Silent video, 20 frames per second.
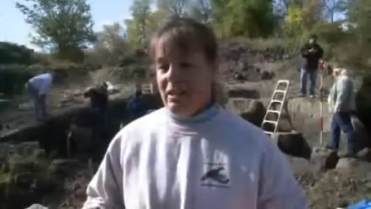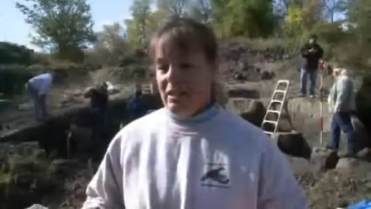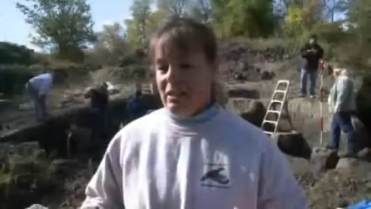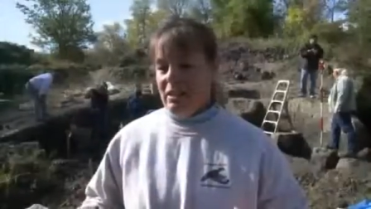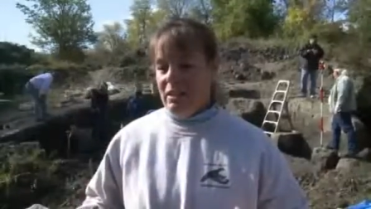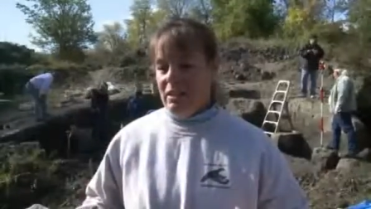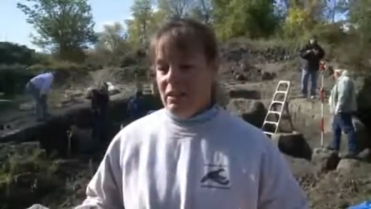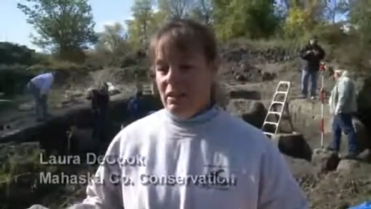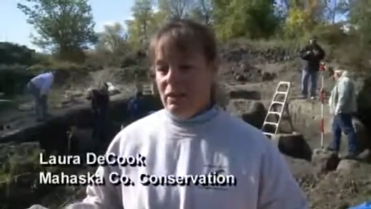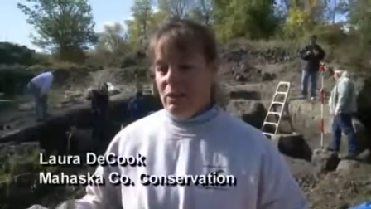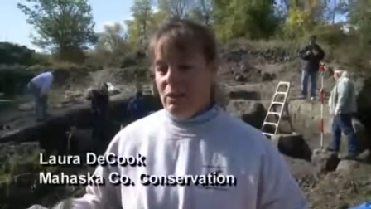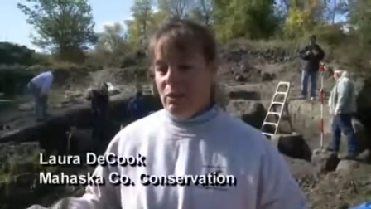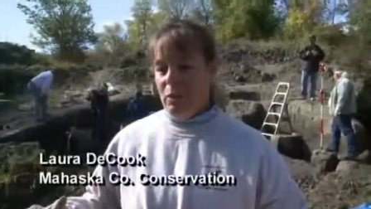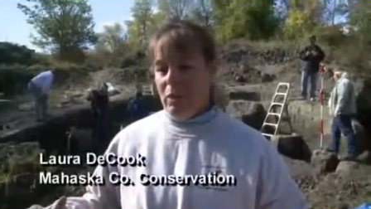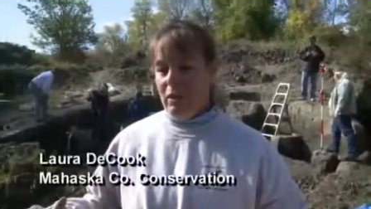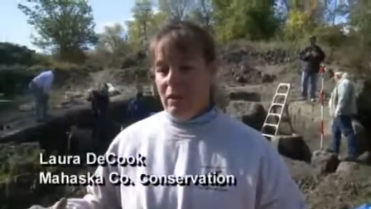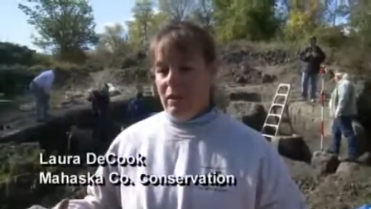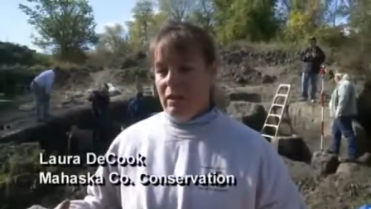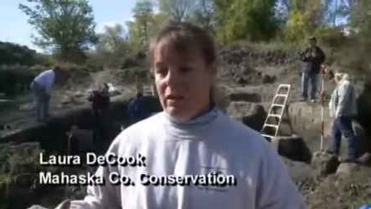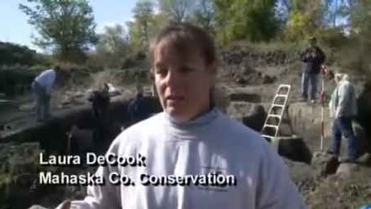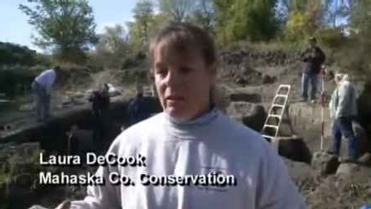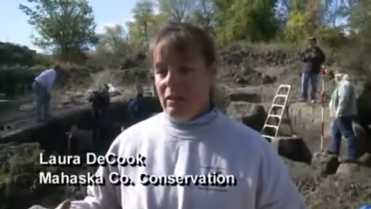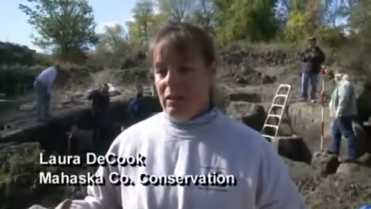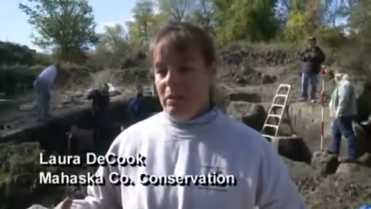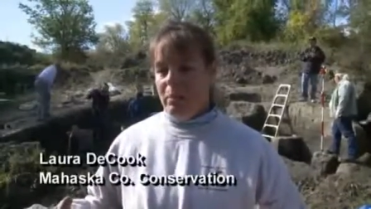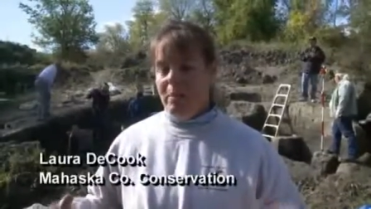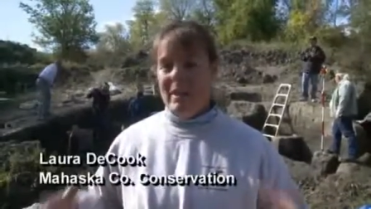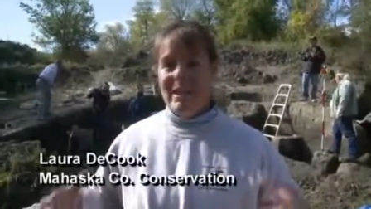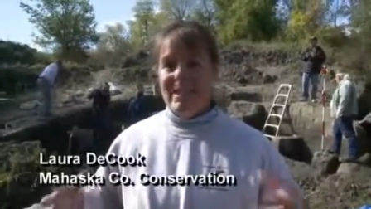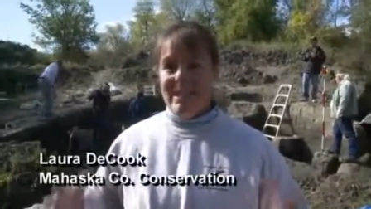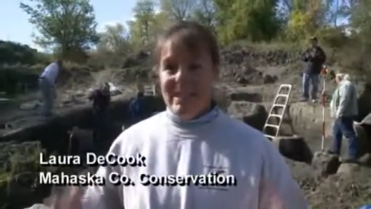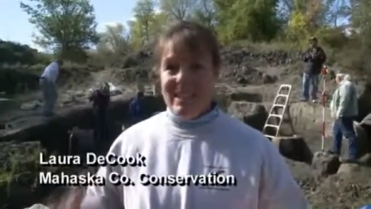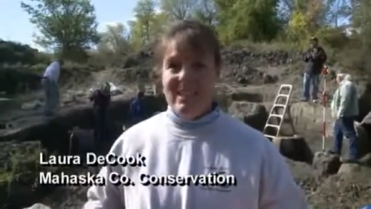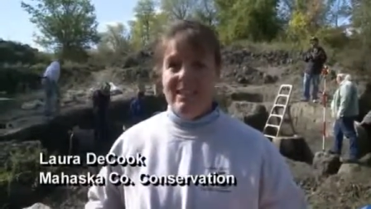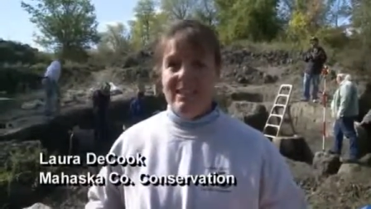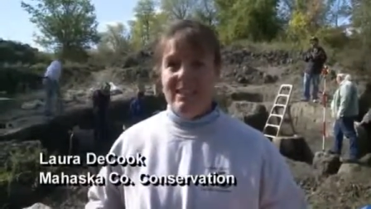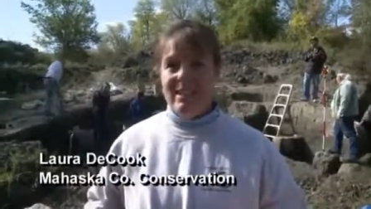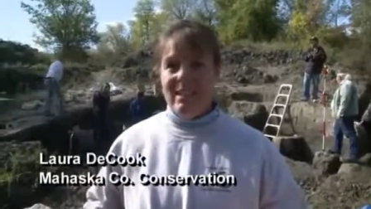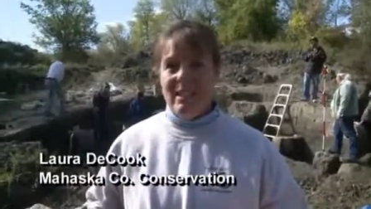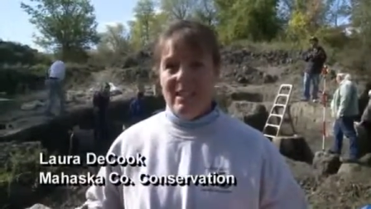This site is considered one of
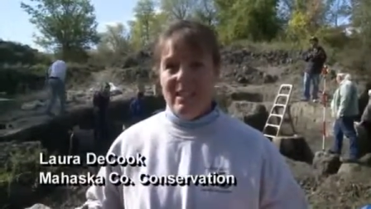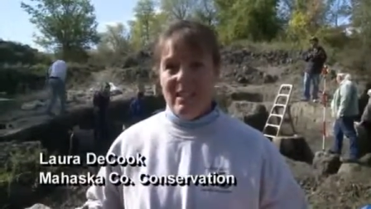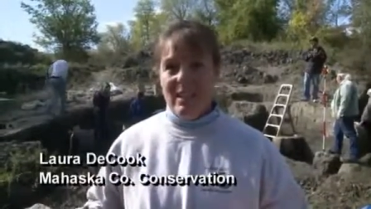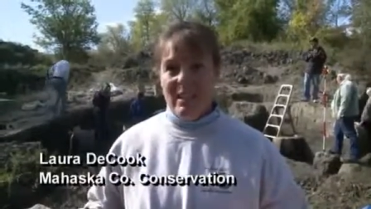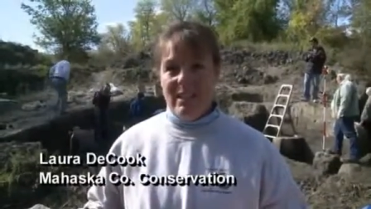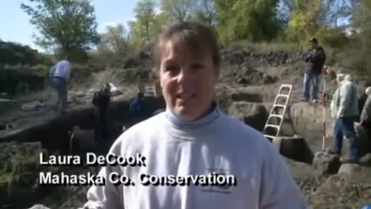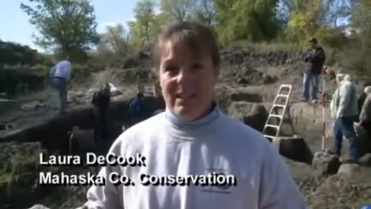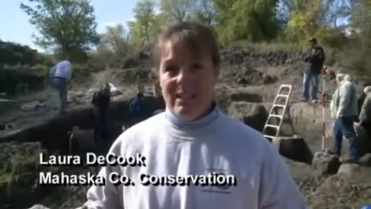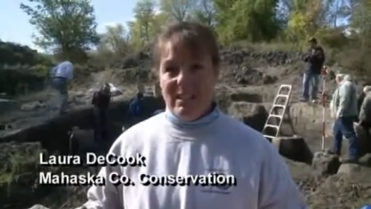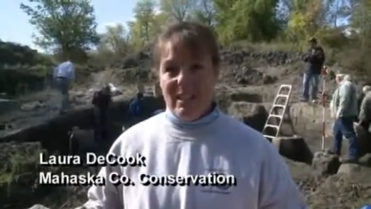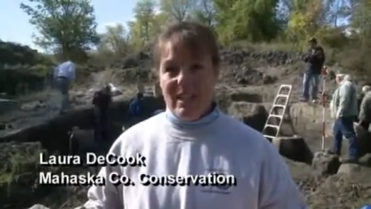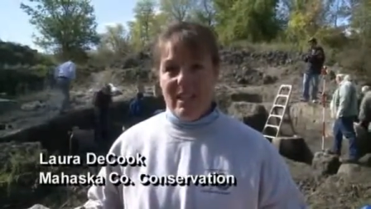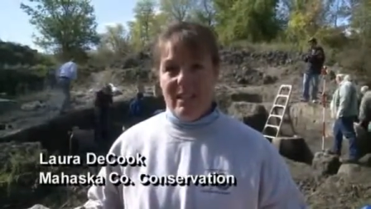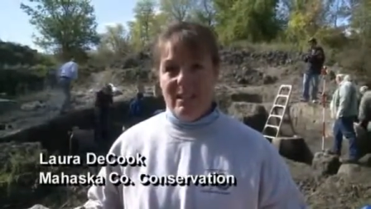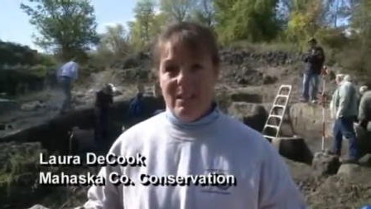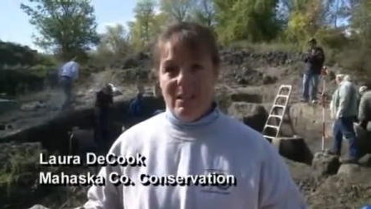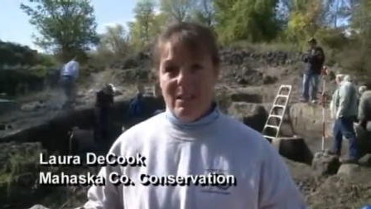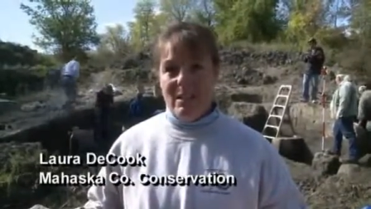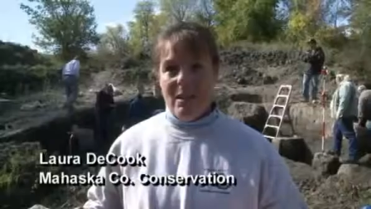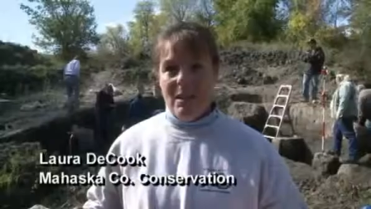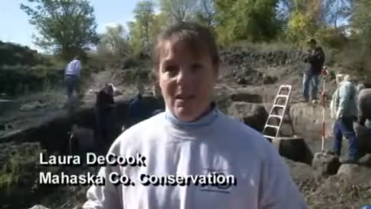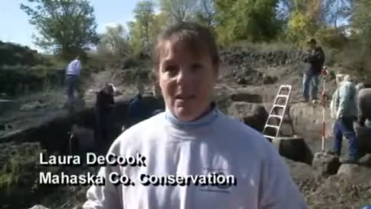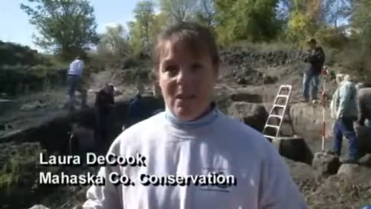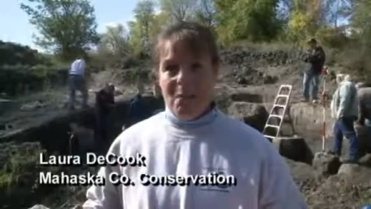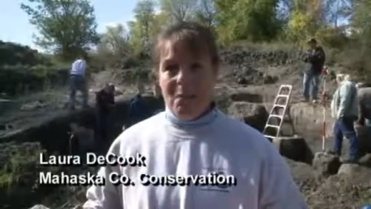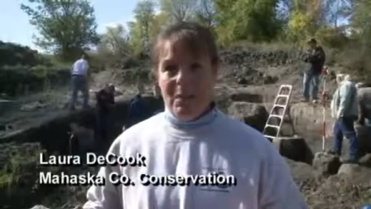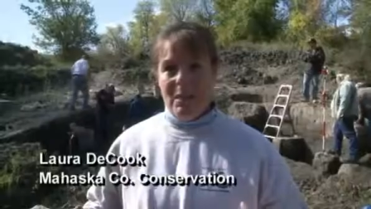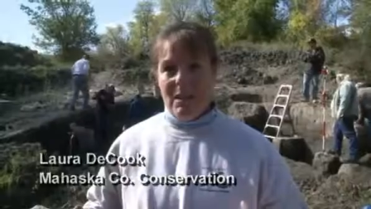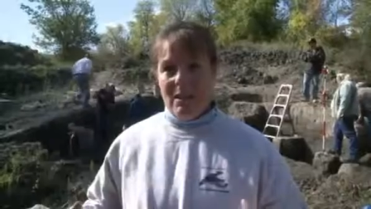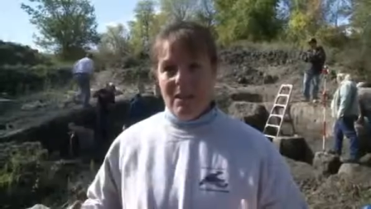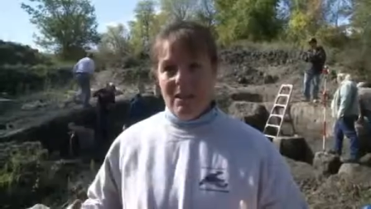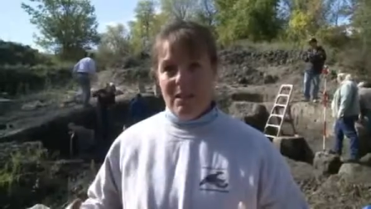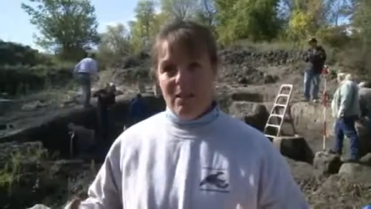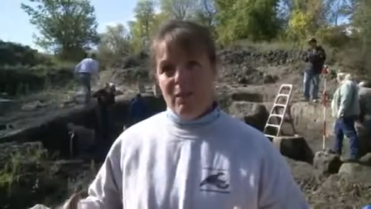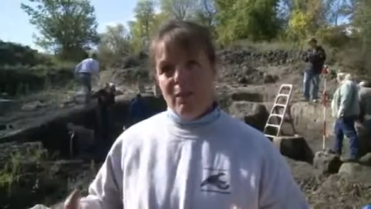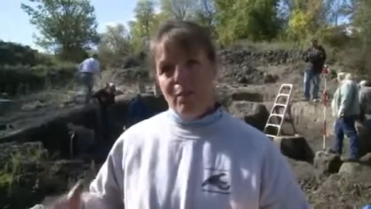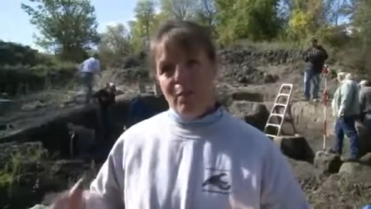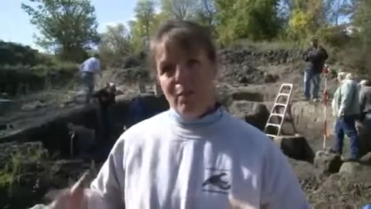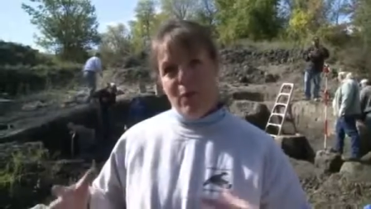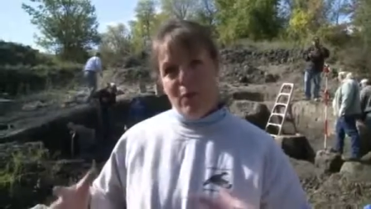the best sites in the United States
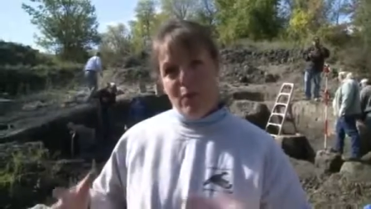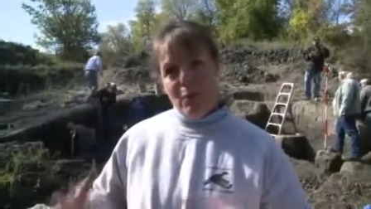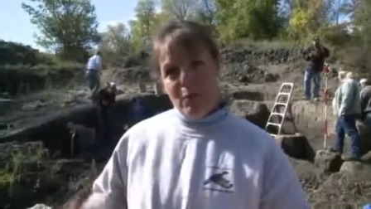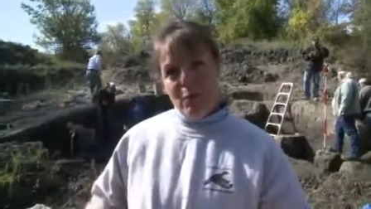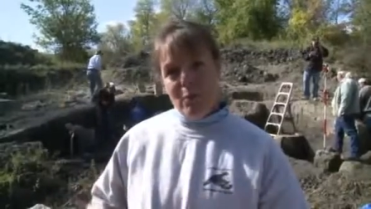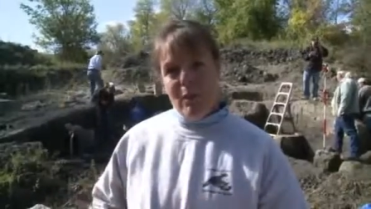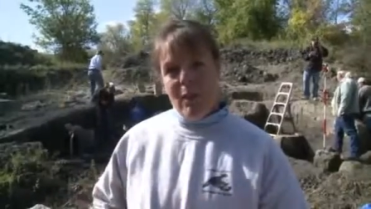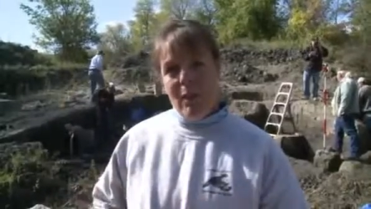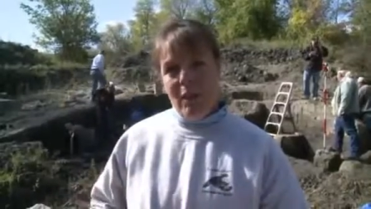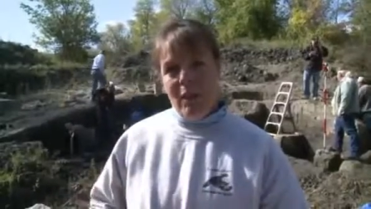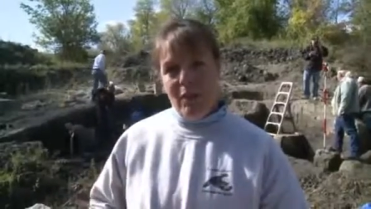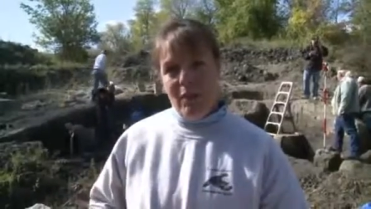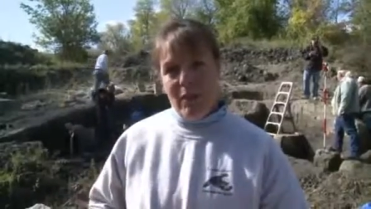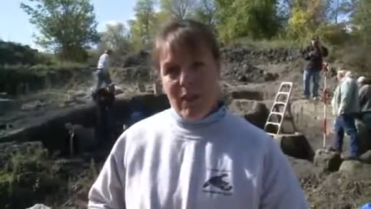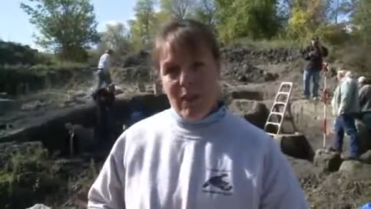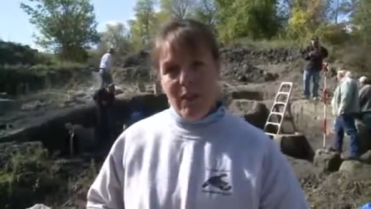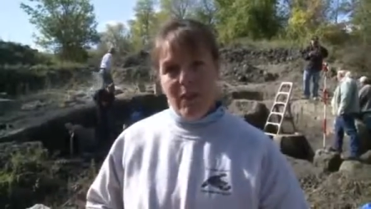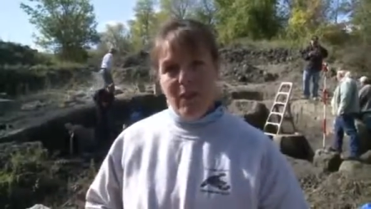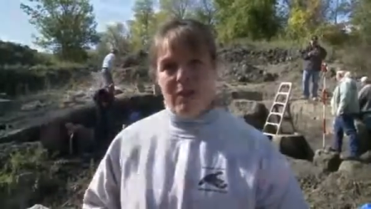because of the bones we